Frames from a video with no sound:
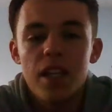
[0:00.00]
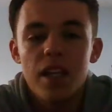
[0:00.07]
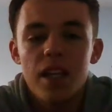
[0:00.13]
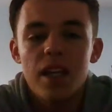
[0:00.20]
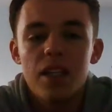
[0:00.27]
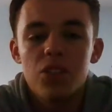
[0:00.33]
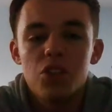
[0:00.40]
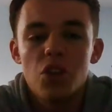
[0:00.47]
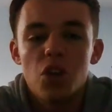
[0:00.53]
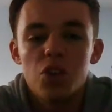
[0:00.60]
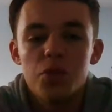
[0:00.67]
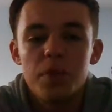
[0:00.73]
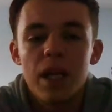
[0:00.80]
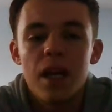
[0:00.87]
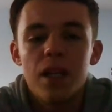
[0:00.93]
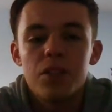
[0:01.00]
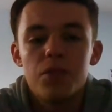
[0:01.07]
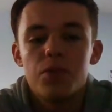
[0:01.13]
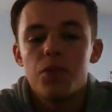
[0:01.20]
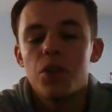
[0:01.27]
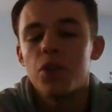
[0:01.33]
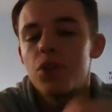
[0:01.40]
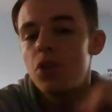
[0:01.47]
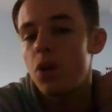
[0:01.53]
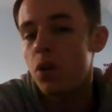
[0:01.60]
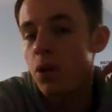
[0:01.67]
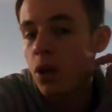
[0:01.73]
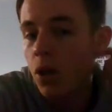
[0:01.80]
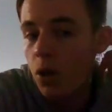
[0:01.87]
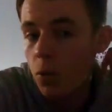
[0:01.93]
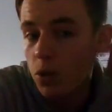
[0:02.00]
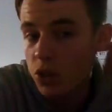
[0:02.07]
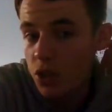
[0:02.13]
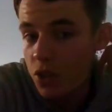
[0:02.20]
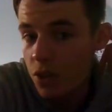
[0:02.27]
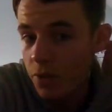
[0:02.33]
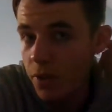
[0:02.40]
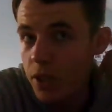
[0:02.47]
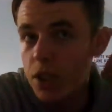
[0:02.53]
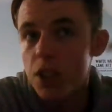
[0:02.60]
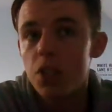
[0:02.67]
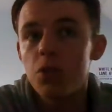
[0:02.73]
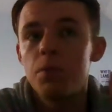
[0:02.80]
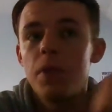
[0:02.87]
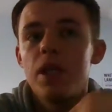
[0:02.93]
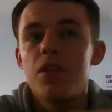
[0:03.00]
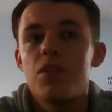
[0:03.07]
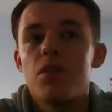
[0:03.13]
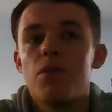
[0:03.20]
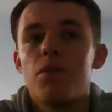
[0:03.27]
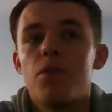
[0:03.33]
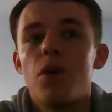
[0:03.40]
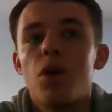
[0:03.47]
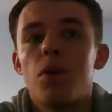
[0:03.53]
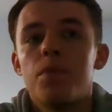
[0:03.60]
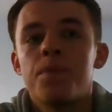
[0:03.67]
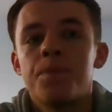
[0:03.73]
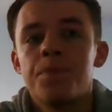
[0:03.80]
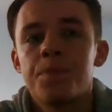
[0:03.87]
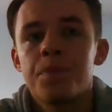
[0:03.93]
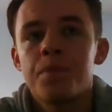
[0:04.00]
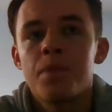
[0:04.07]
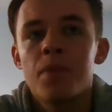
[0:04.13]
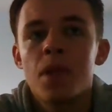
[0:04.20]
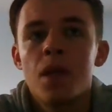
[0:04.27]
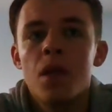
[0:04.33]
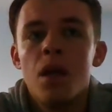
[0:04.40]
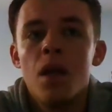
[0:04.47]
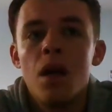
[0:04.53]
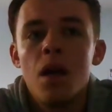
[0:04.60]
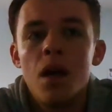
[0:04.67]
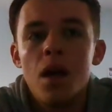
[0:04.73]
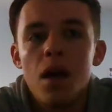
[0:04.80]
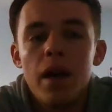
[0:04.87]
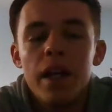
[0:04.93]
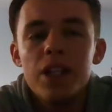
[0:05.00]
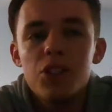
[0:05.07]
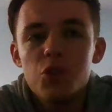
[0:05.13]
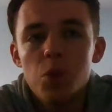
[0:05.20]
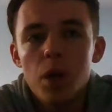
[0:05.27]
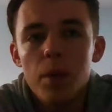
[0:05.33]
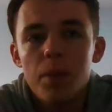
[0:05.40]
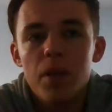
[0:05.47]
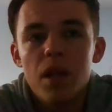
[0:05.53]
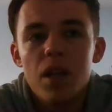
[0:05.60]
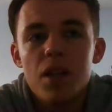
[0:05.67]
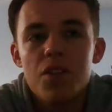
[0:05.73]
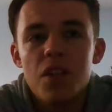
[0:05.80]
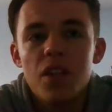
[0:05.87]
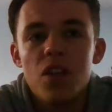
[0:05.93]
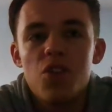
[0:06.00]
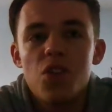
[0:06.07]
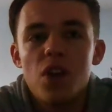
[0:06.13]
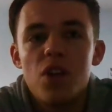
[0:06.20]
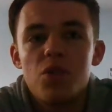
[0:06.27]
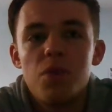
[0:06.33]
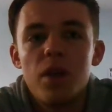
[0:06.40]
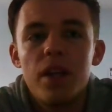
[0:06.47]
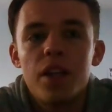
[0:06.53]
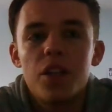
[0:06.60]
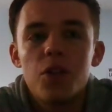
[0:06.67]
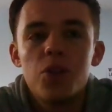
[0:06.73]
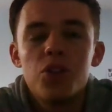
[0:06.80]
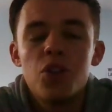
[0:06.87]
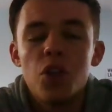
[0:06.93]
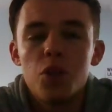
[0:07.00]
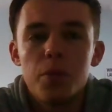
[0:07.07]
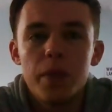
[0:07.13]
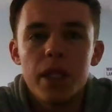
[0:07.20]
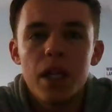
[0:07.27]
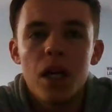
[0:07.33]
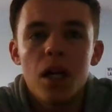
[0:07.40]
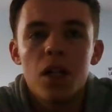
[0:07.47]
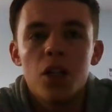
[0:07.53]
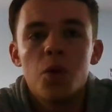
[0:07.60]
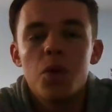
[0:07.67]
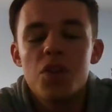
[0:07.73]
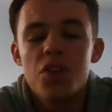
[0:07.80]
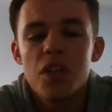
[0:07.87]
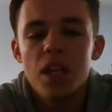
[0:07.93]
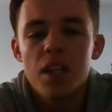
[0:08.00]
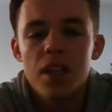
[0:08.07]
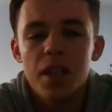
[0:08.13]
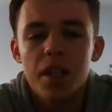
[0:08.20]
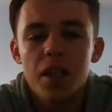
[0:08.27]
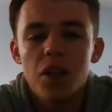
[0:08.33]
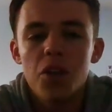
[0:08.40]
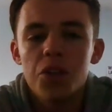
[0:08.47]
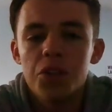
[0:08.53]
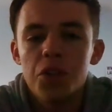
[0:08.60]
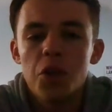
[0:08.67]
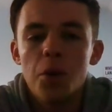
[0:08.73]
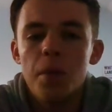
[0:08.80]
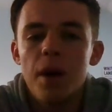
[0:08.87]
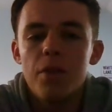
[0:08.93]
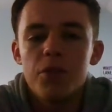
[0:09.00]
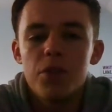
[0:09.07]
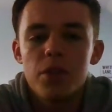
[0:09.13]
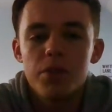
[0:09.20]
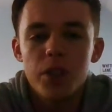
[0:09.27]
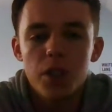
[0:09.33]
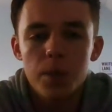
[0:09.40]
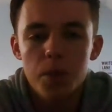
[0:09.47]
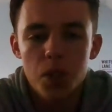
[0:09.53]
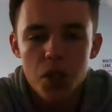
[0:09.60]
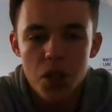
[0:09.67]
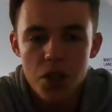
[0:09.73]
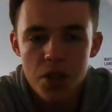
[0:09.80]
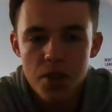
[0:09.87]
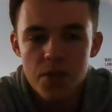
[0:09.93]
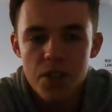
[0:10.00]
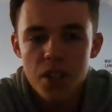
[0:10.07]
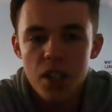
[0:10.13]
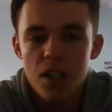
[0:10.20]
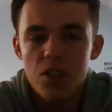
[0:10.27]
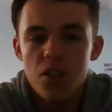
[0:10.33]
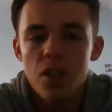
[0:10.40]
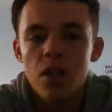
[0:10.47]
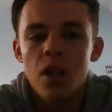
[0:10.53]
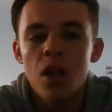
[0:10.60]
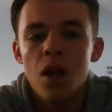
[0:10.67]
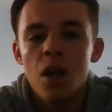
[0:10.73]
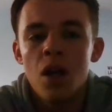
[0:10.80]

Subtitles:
in the King George behind Fordon, which is a very good piece of form. Each way players in this race include Royal Pagal, who was sixth in the Gold Cup after a very progressive season.